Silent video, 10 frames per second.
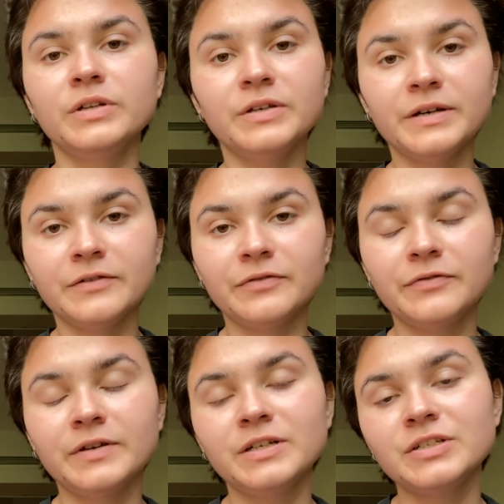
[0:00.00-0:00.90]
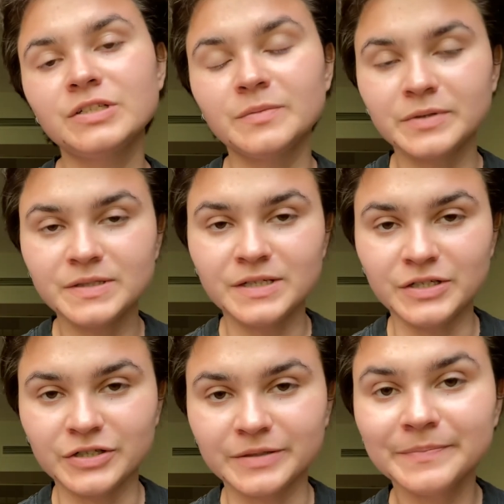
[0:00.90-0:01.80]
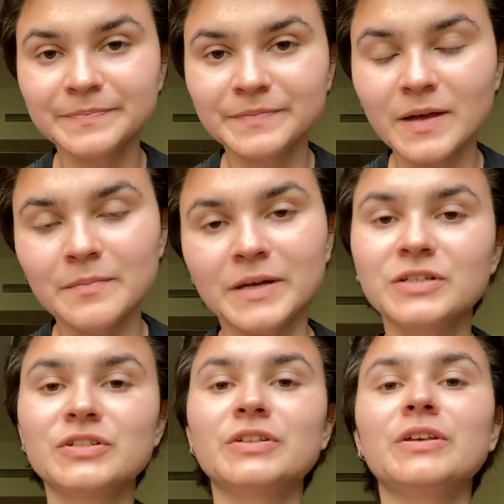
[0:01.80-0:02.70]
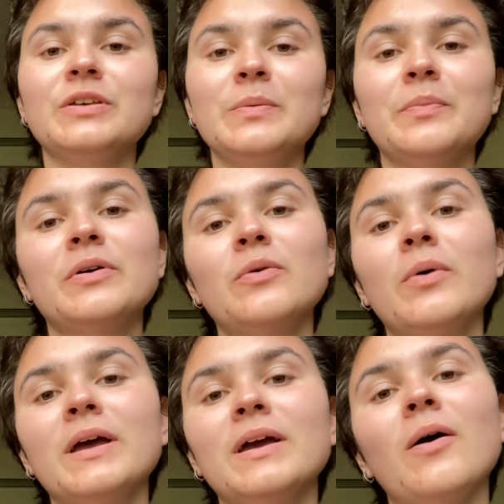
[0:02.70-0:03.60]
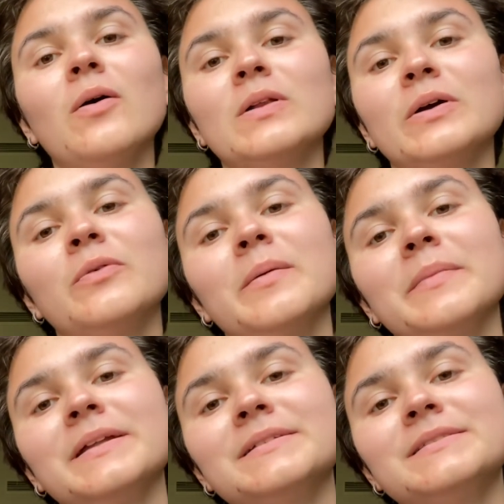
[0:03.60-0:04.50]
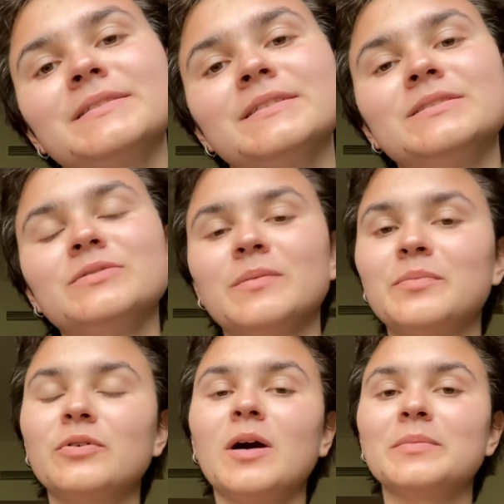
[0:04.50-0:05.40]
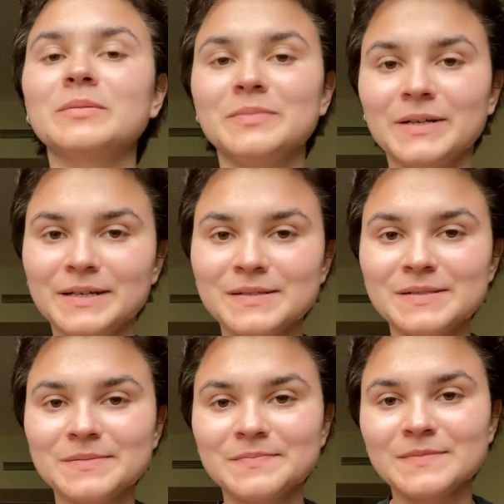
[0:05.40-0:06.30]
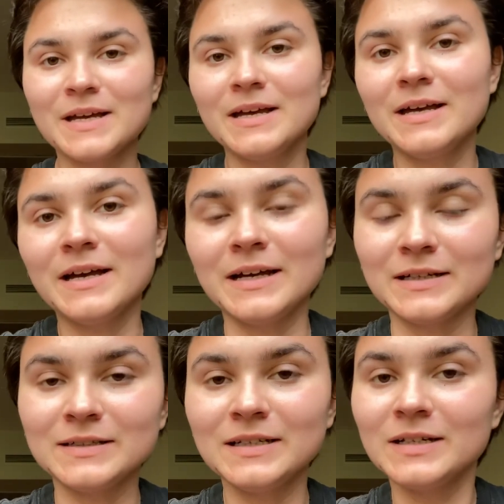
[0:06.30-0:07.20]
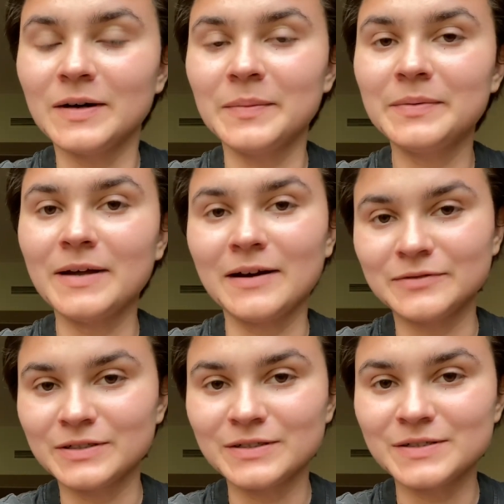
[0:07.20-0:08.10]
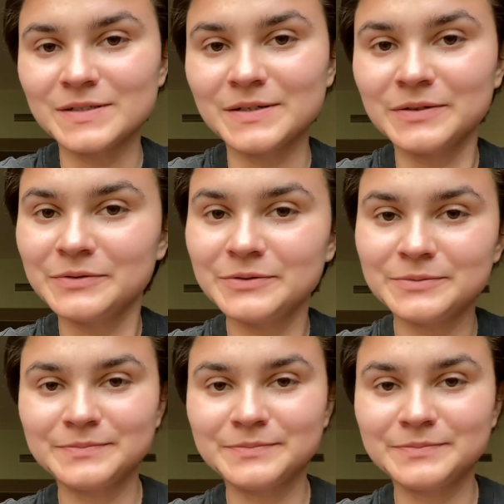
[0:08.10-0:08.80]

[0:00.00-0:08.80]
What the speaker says: you have finished the procedure, make sure that you put away all equipment into the proper place and clean up after yourself.